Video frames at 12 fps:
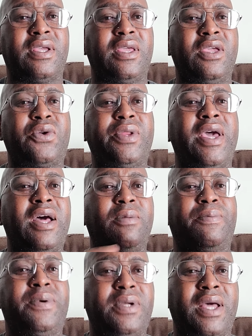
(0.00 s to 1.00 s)
It could
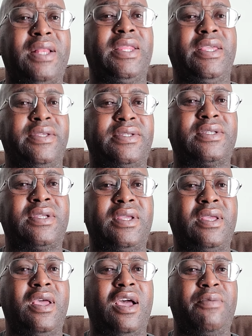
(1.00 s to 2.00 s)
help, at least.
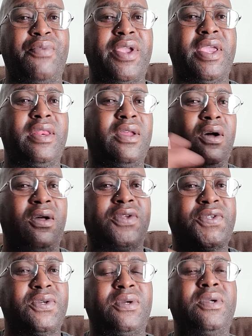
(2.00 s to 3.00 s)
And bring in
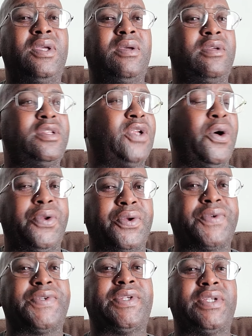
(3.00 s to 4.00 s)
also
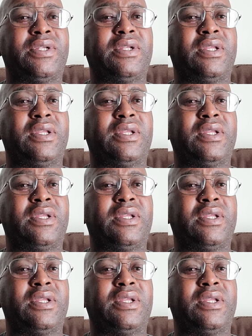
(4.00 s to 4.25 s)
donors.